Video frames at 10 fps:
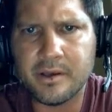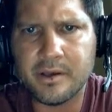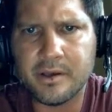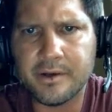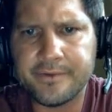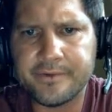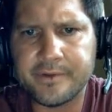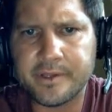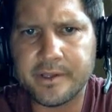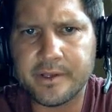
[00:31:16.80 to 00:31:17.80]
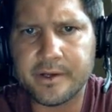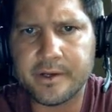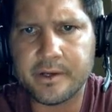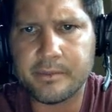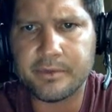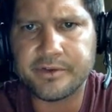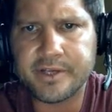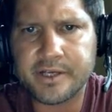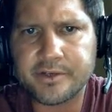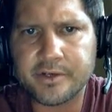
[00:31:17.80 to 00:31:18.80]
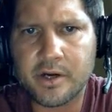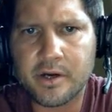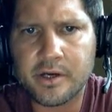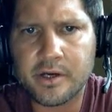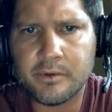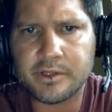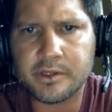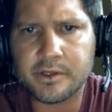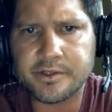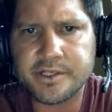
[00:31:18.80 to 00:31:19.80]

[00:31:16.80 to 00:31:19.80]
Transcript: Let's see here. Protect your cargo with the largest